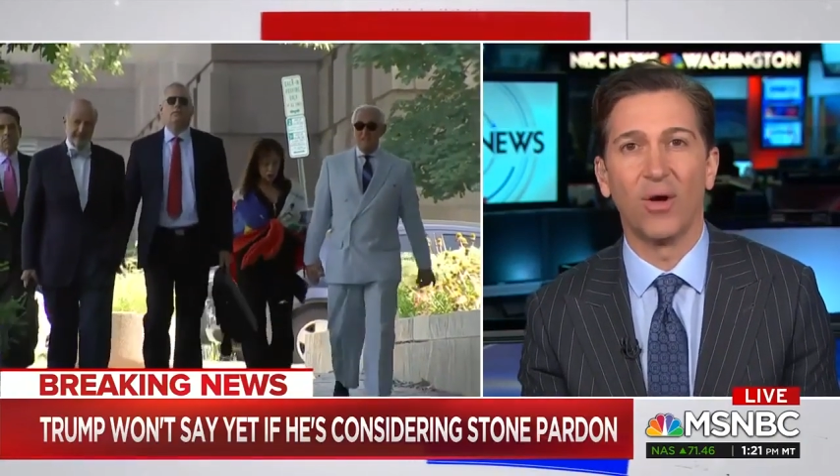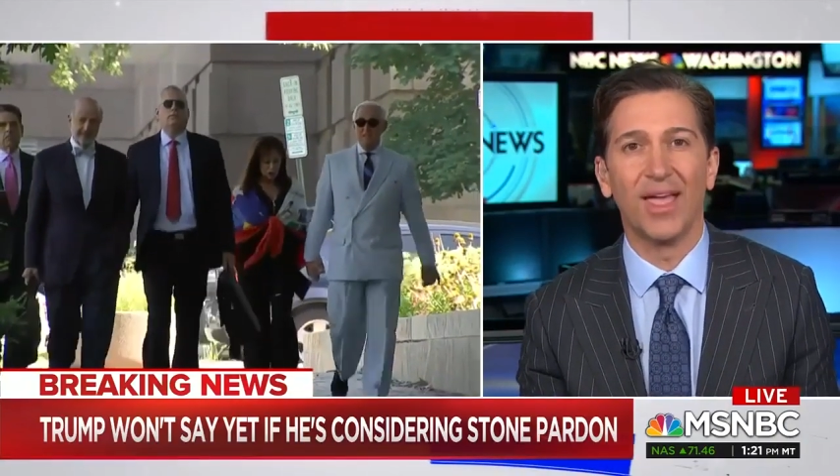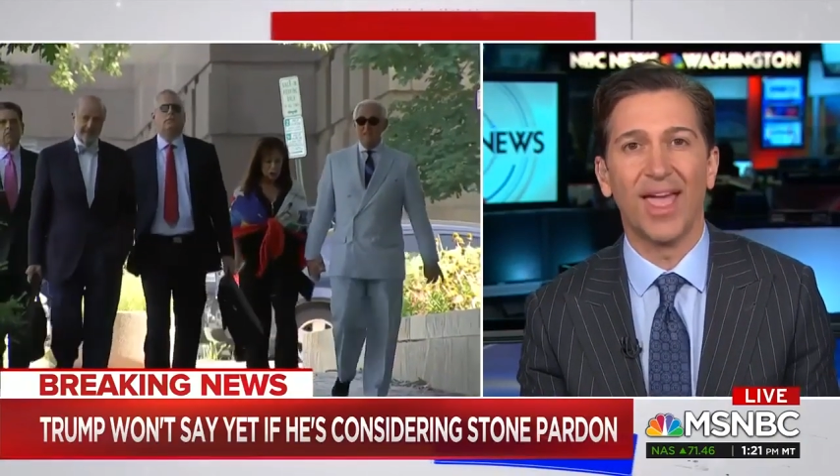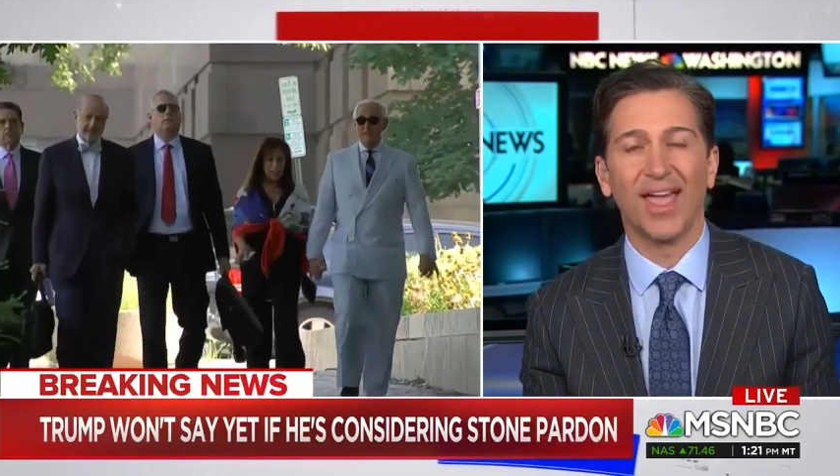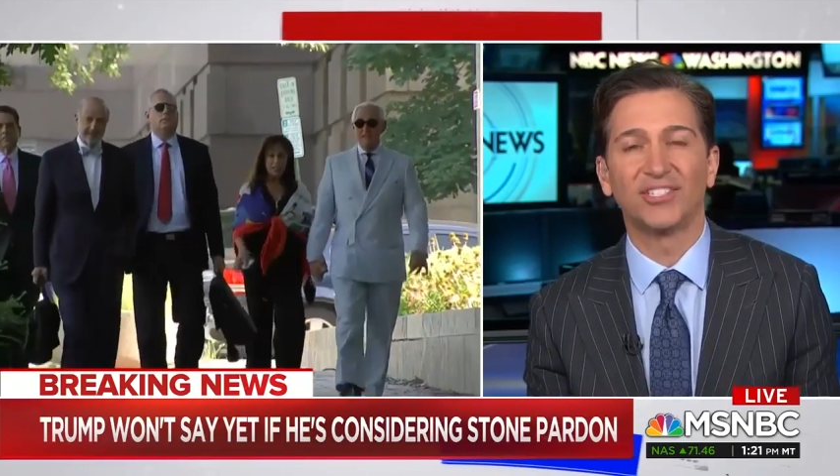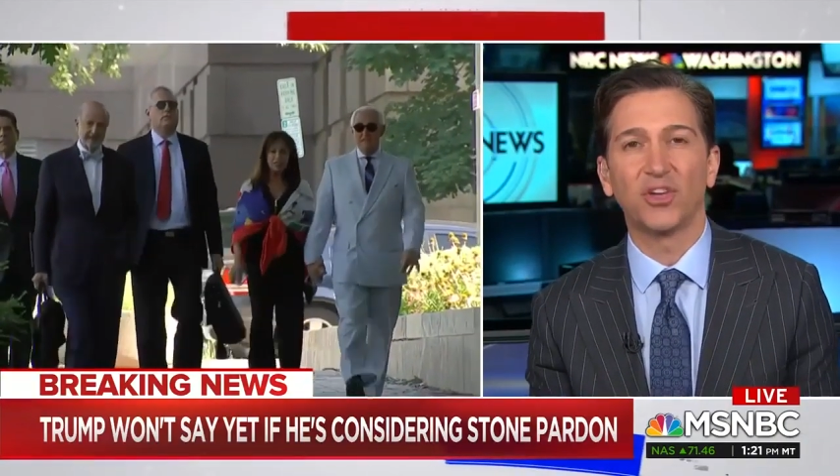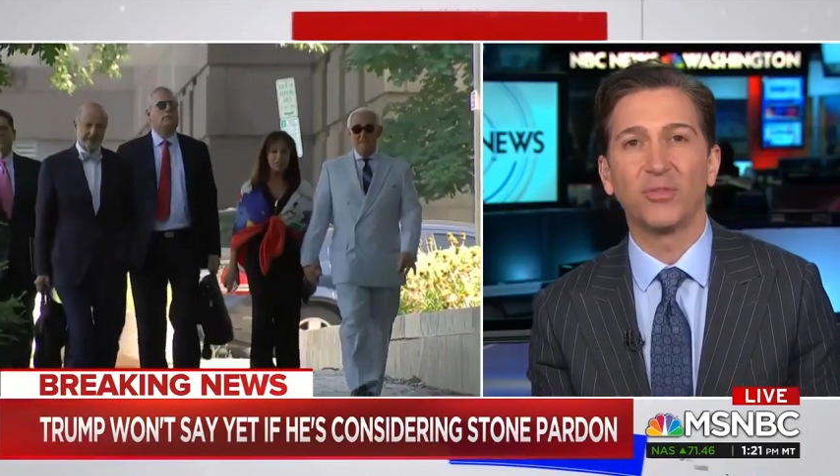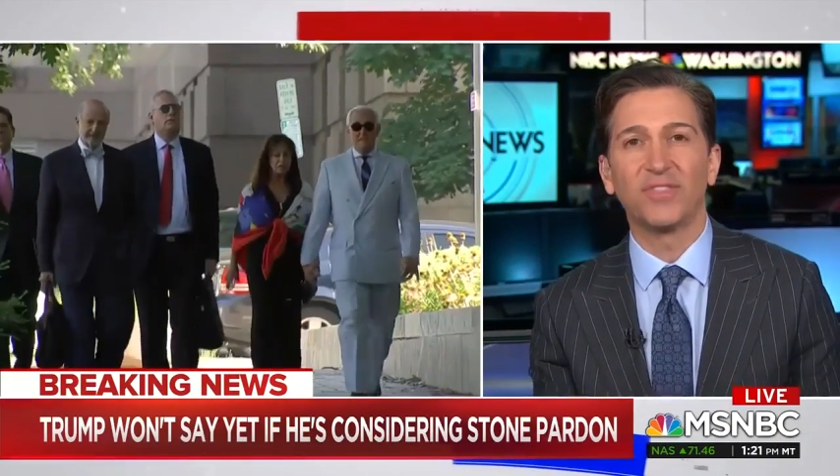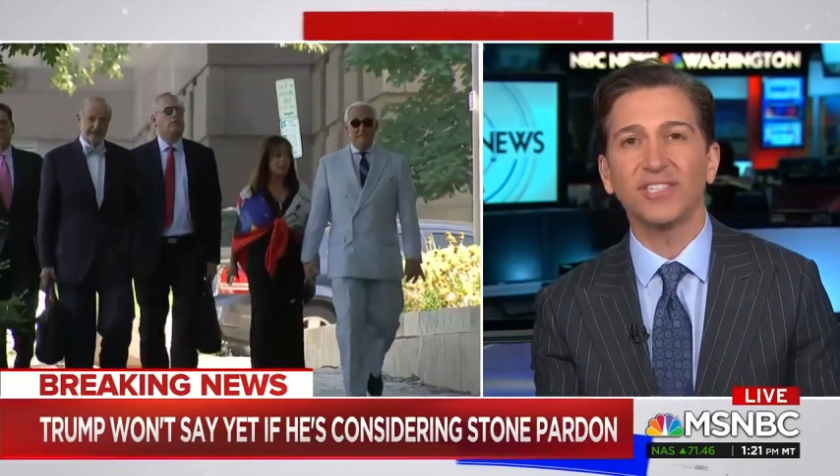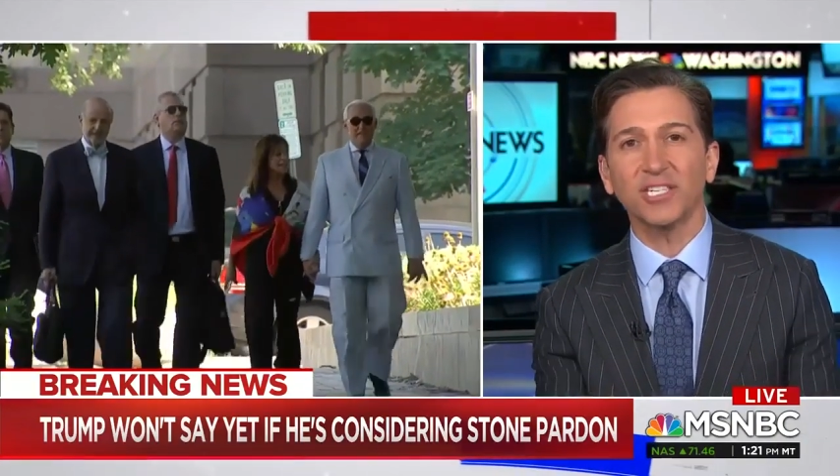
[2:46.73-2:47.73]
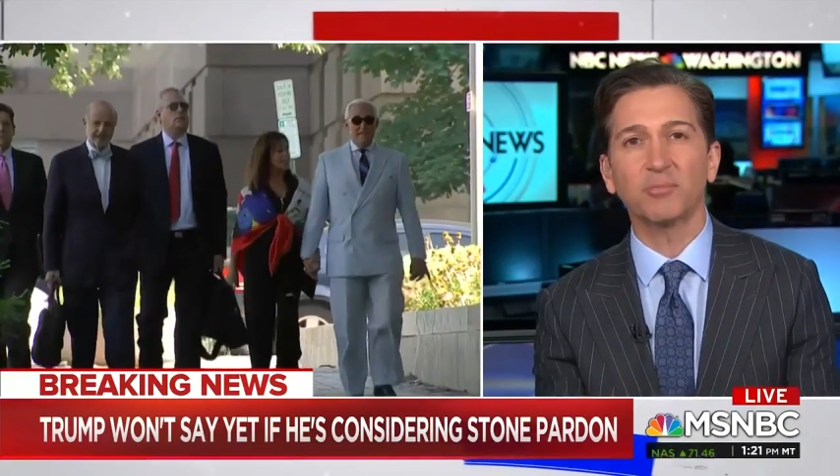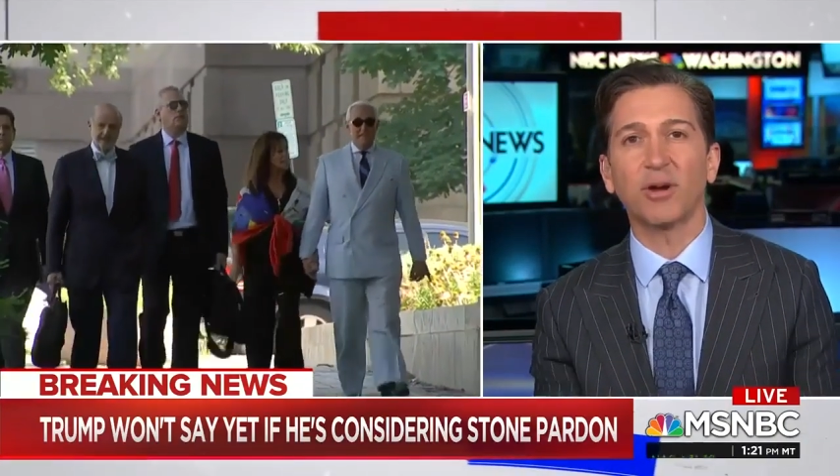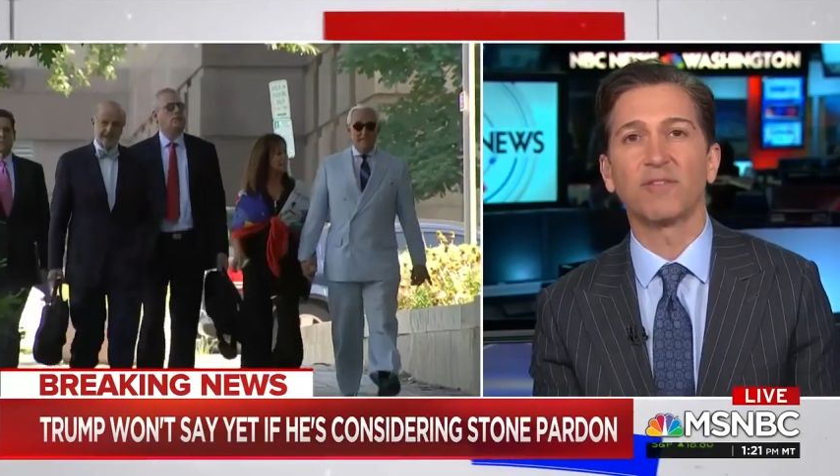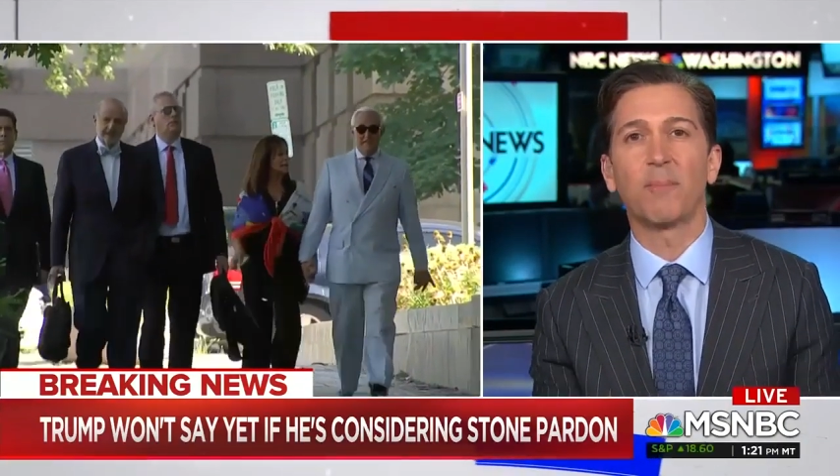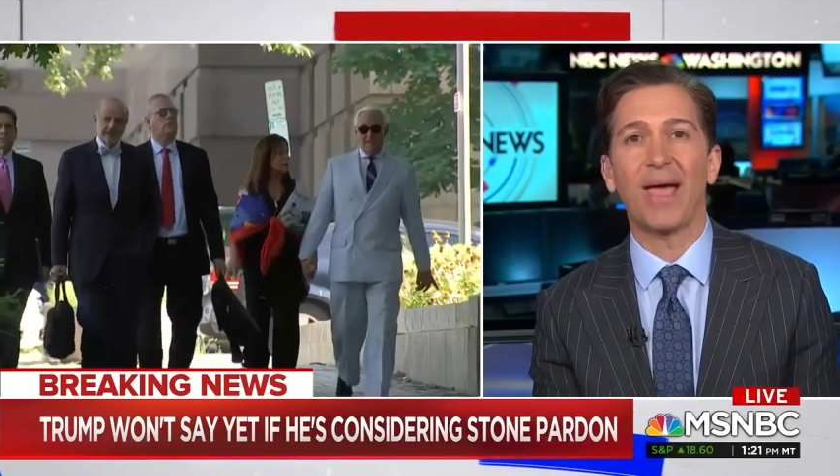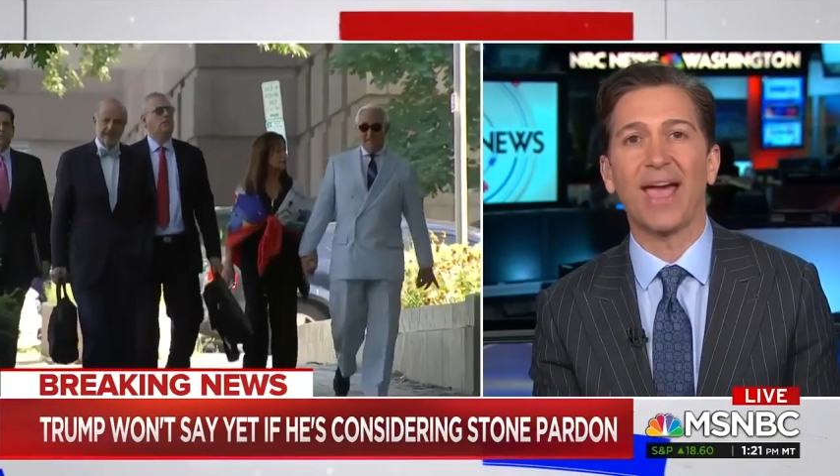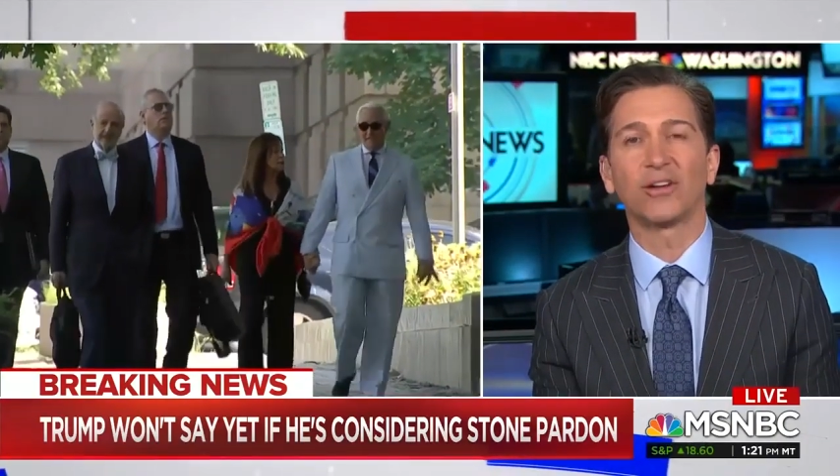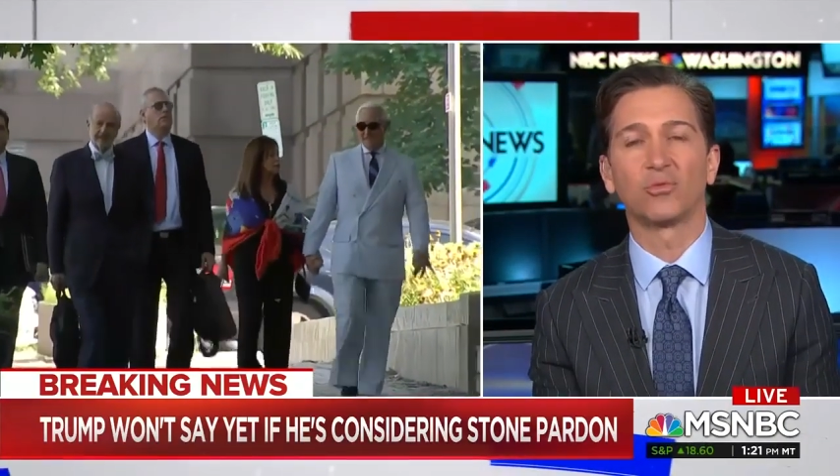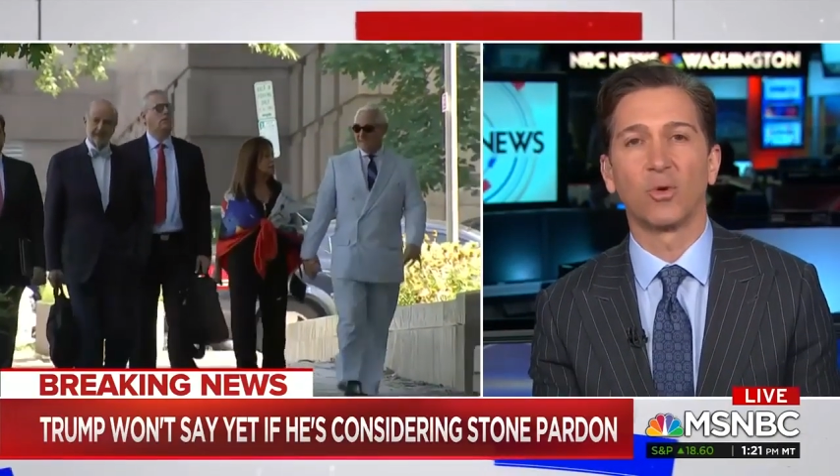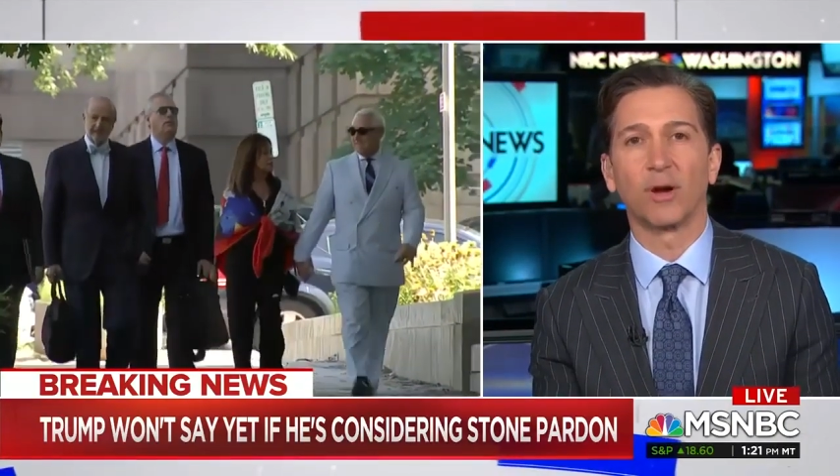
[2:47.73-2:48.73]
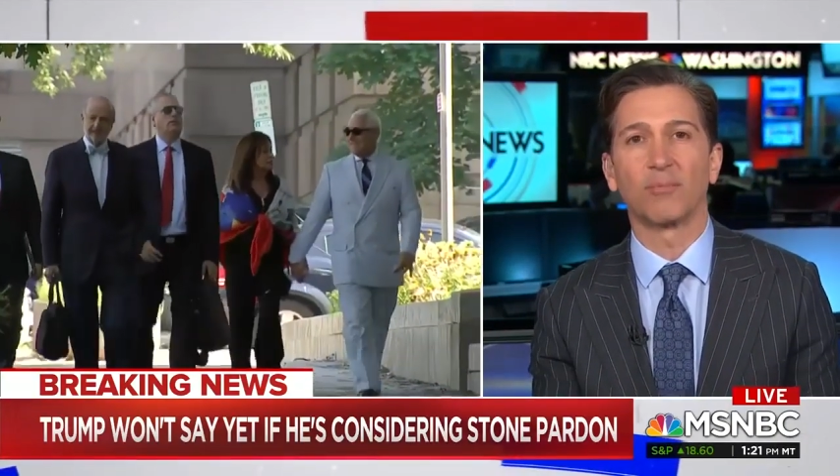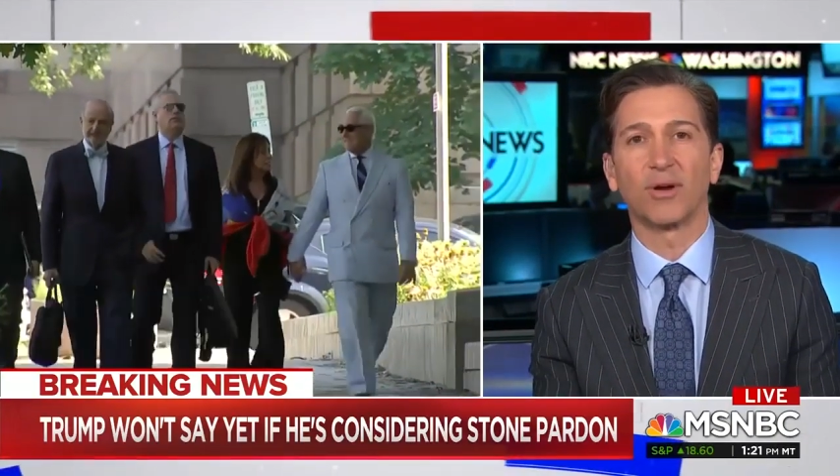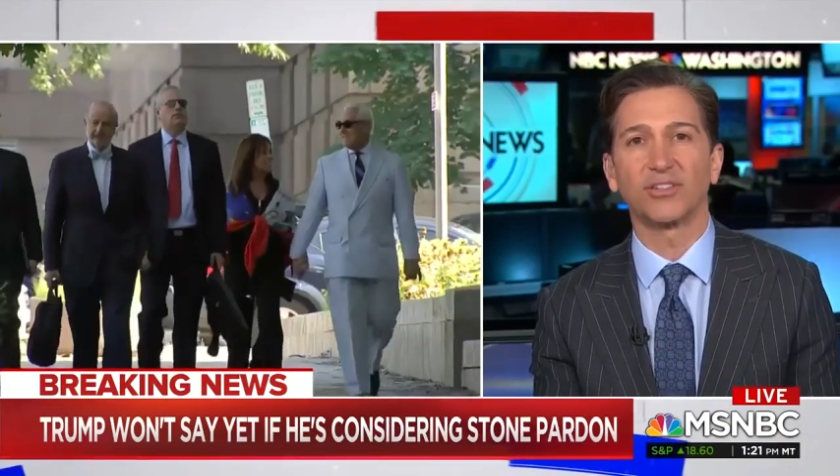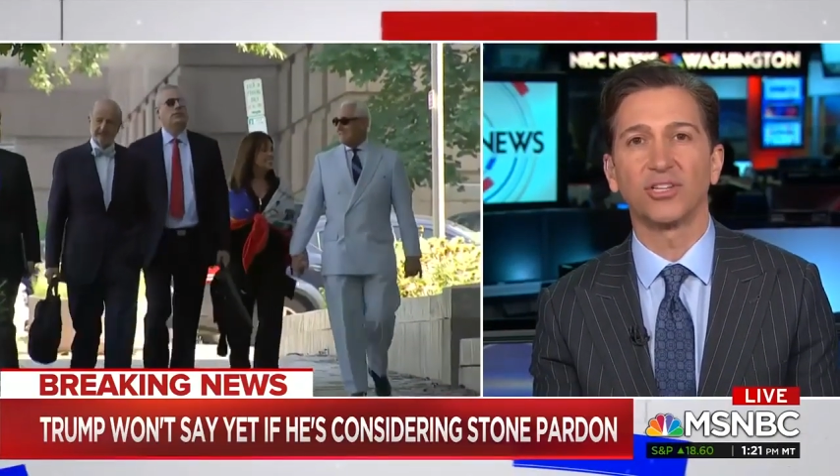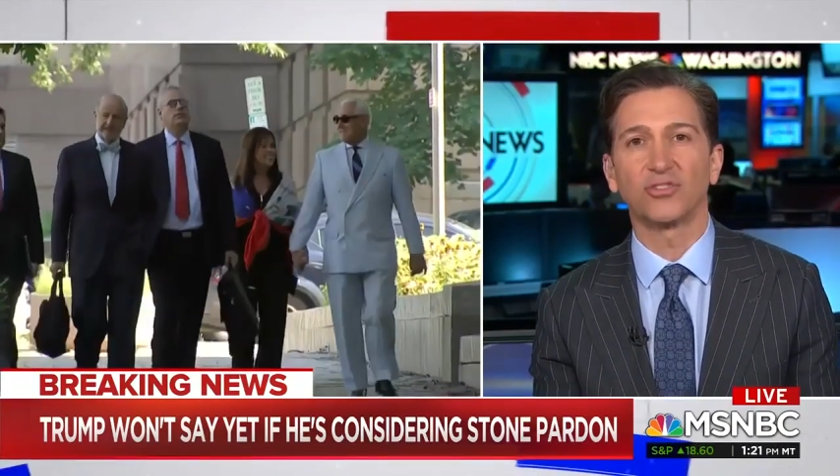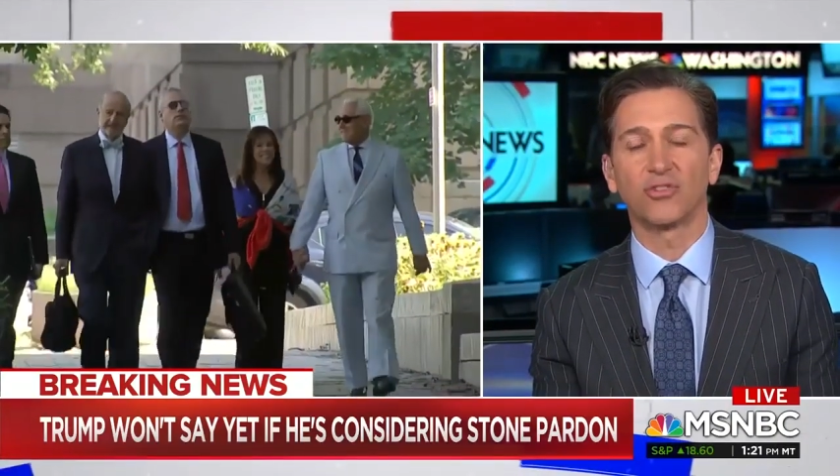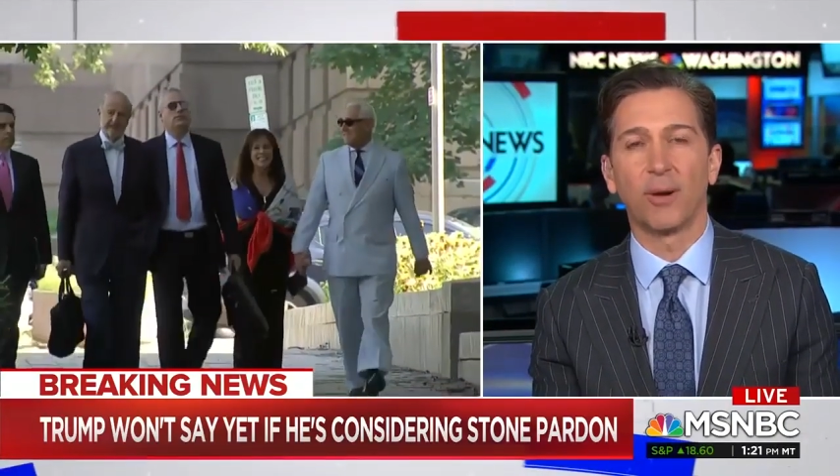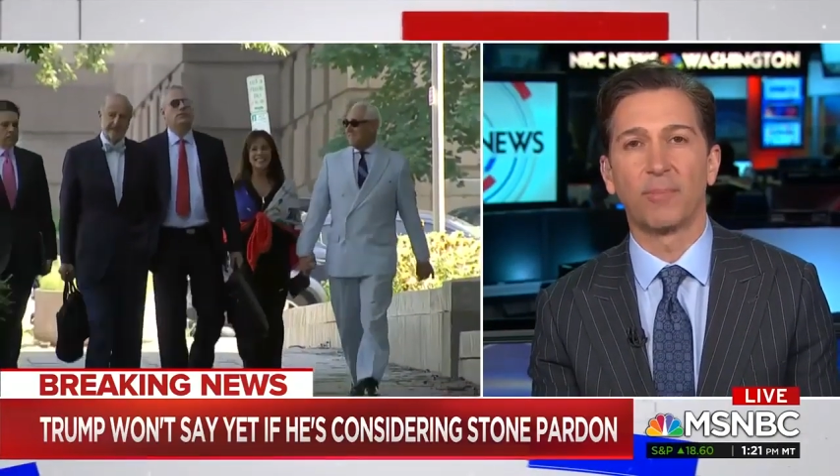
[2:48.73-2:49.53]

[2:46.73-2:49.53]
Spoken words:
And so this is part of a pattern where President Trump